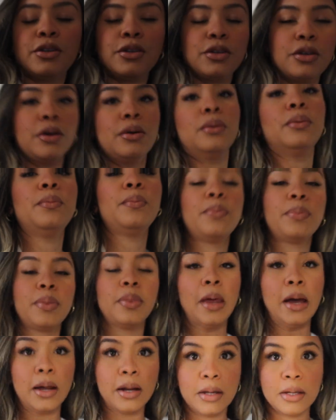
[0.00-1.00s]
So
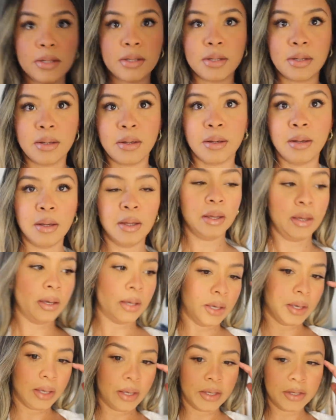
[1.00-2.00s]
that is
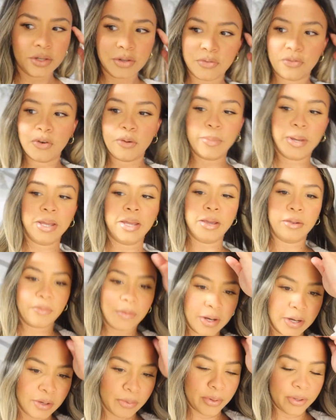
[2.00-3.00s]
it for my get
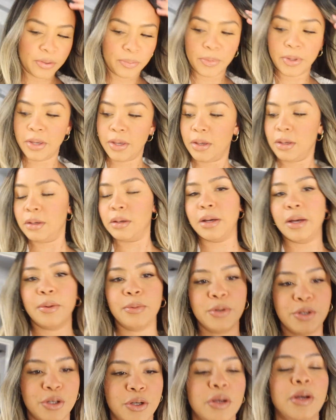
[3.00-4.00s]
ready with me. I
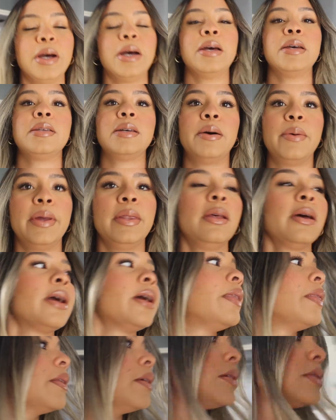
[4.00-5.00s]
will show you guys how I look in